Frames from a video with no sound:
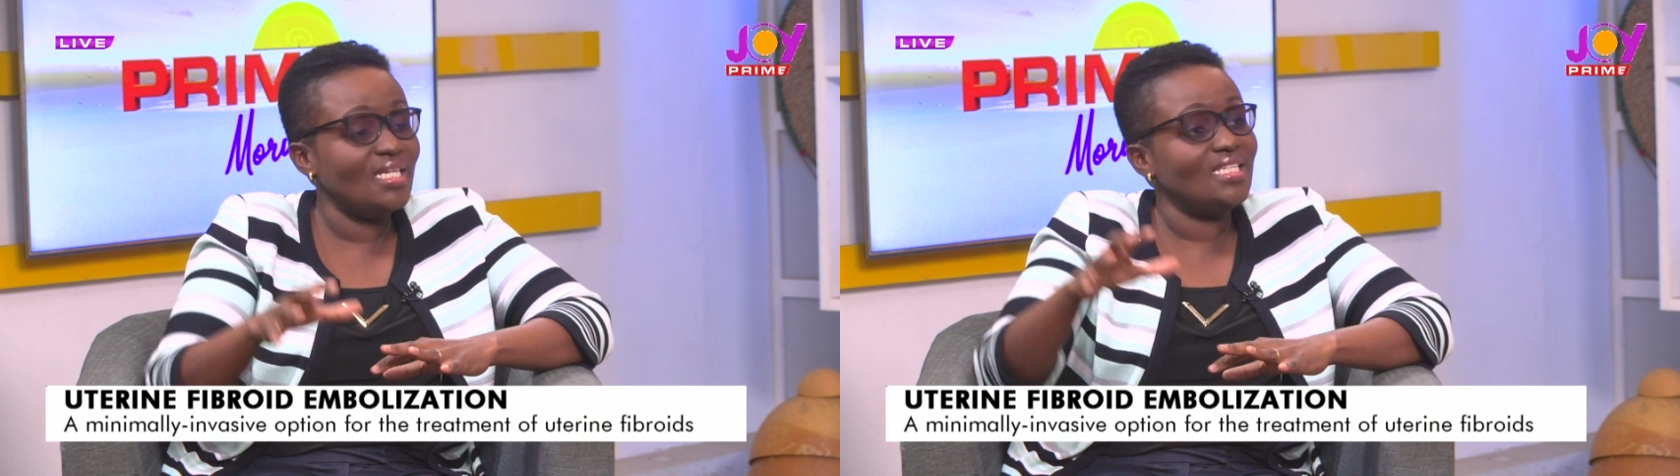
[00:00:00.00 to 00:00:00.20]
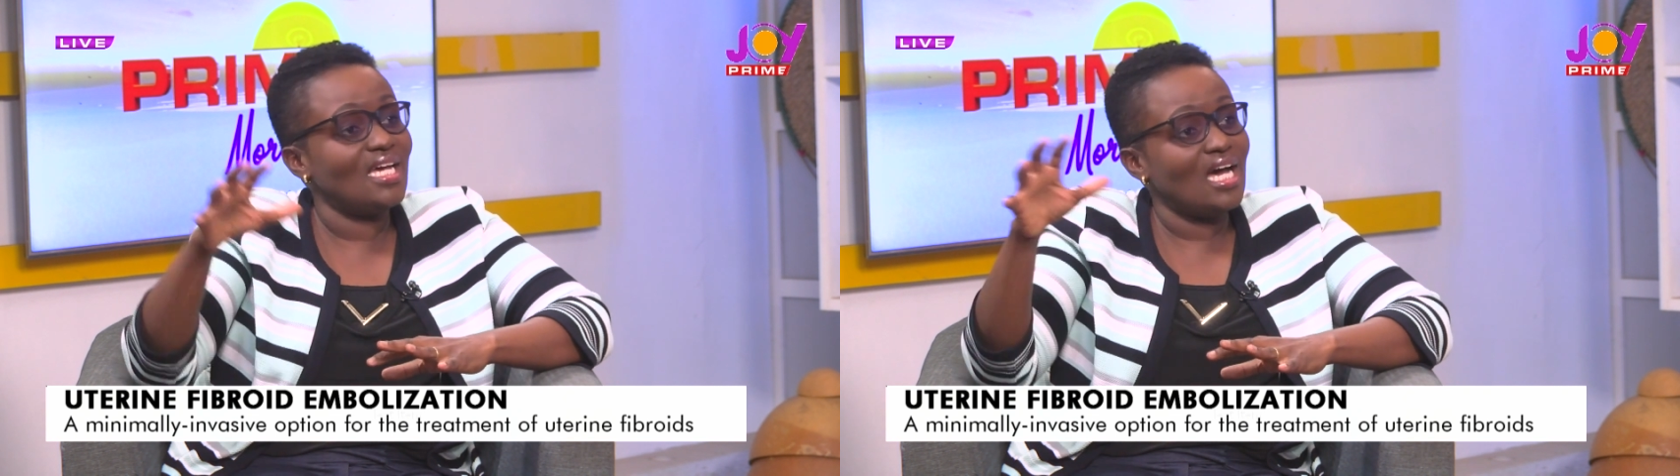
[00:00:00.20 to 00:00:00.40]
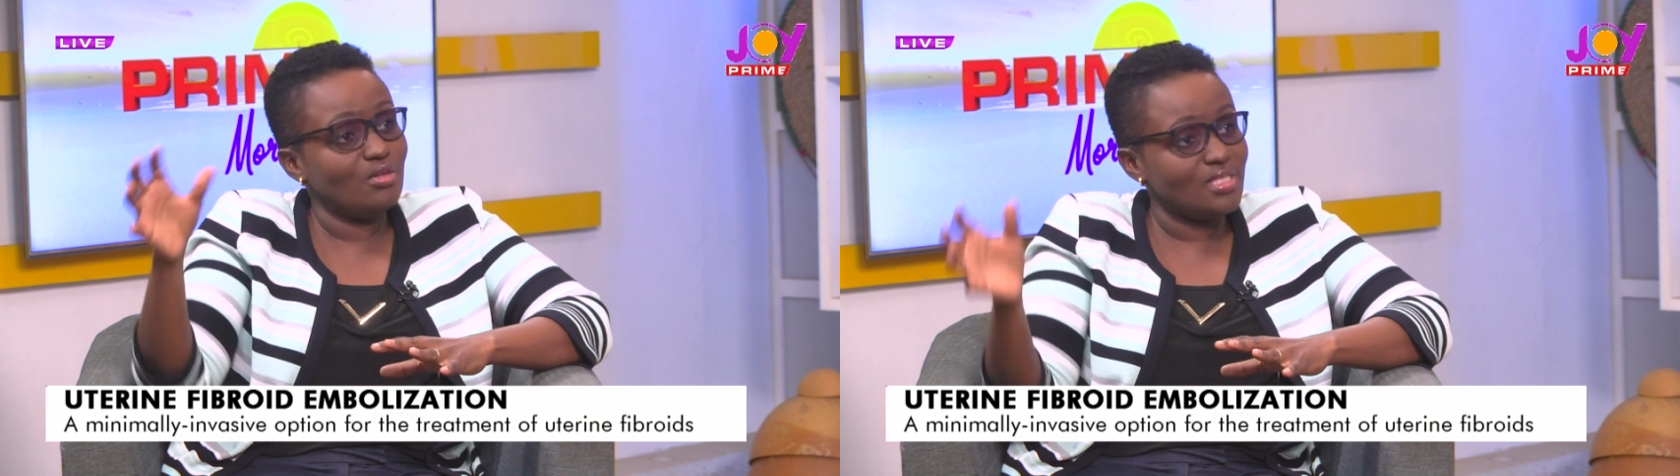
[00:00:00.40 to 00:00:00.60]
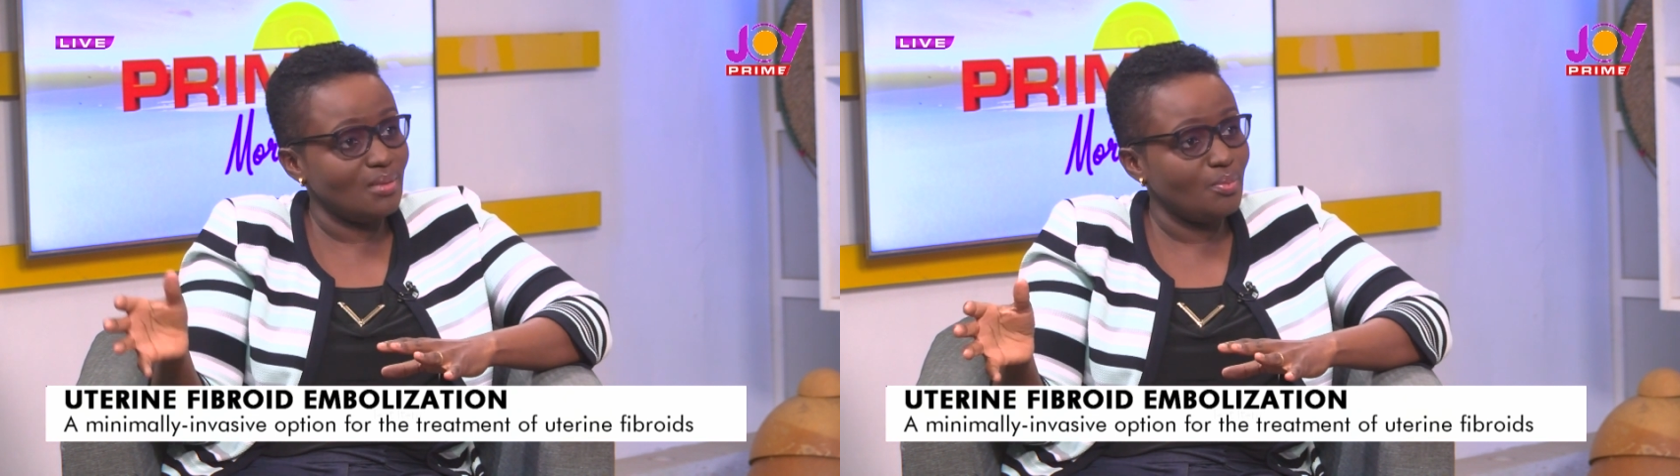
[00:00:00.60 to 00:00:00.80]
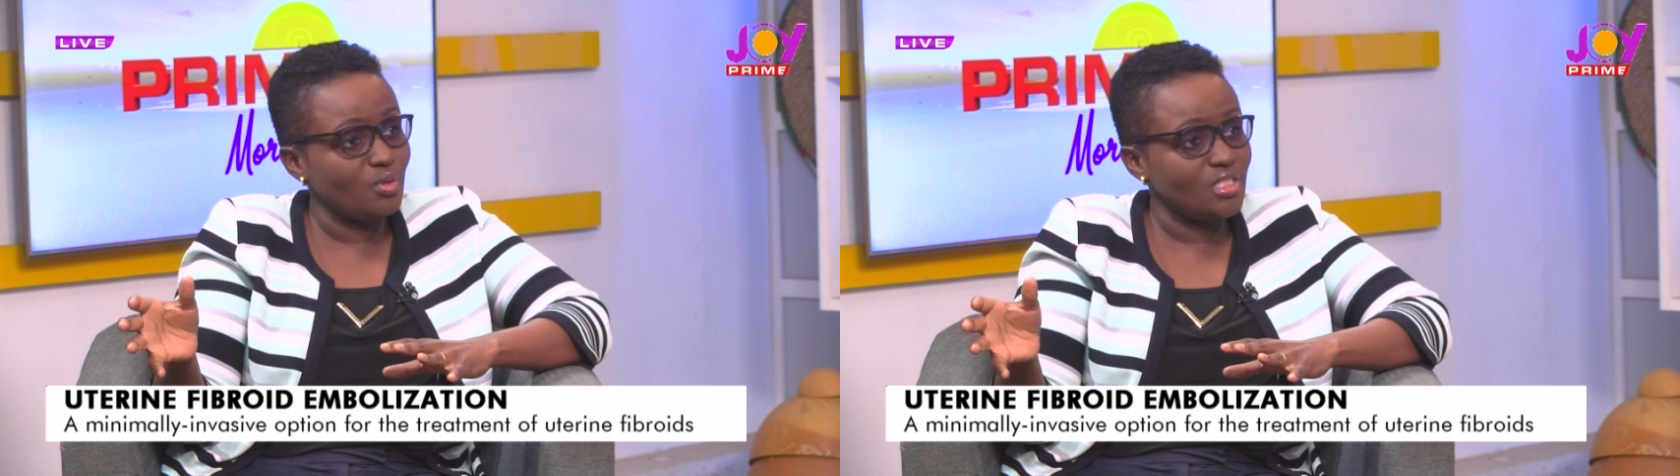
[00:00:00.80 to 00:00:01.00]
and the
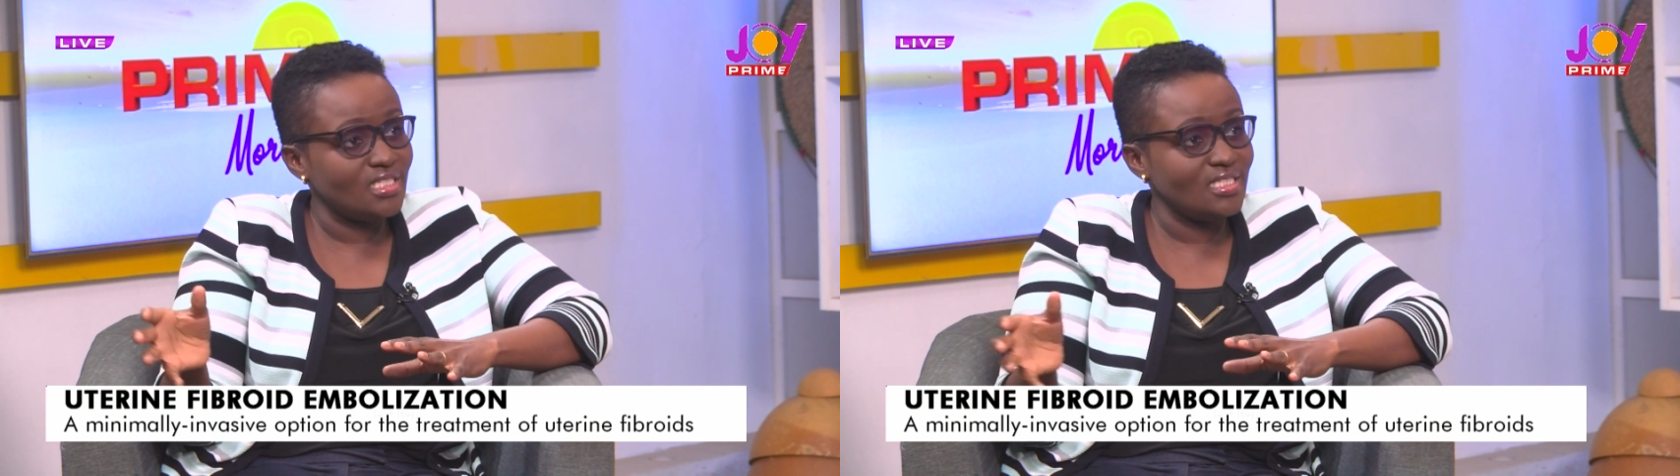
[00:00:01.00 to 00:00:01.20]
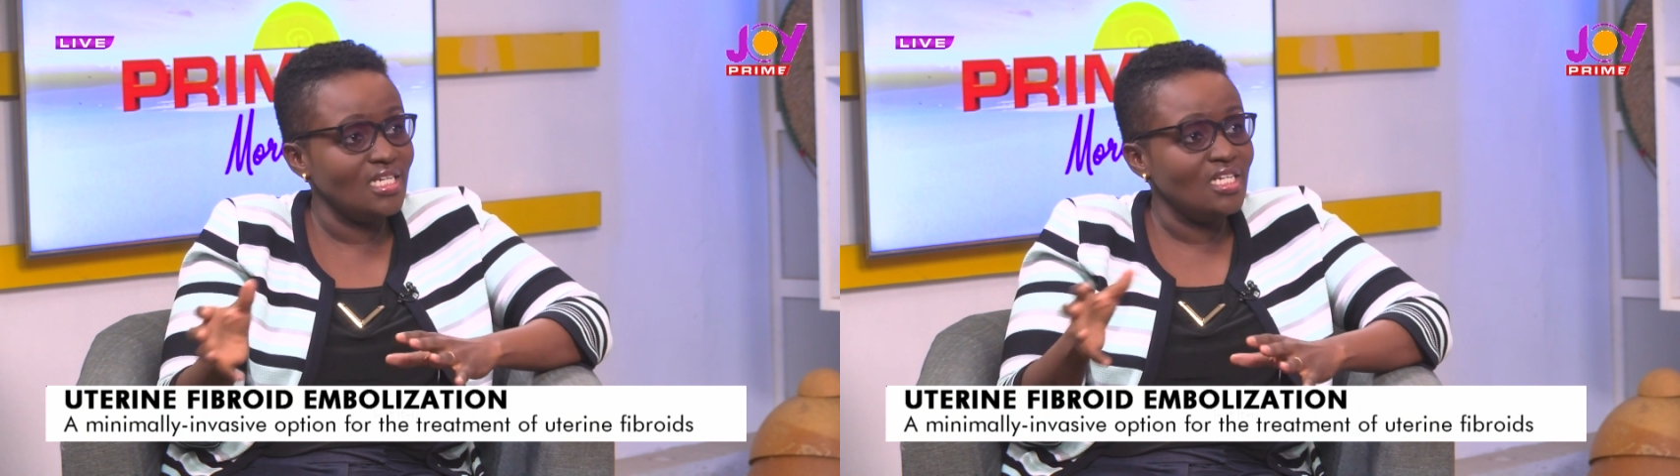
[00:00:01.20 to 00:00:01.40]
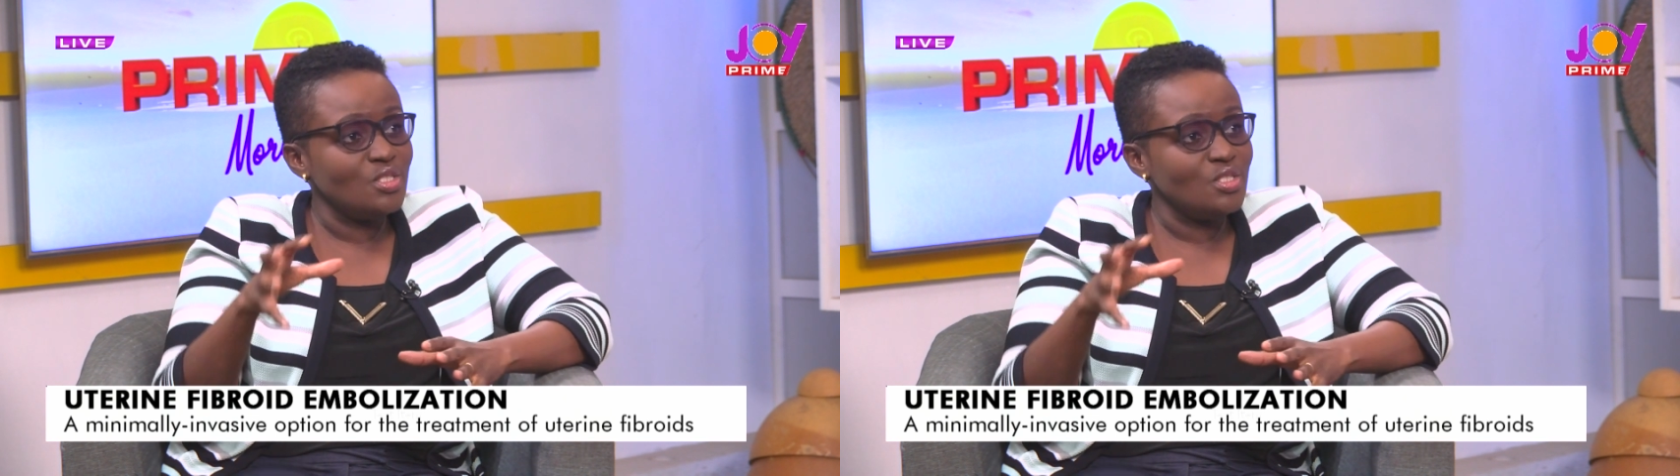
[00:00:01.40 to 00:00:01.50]
outer portion.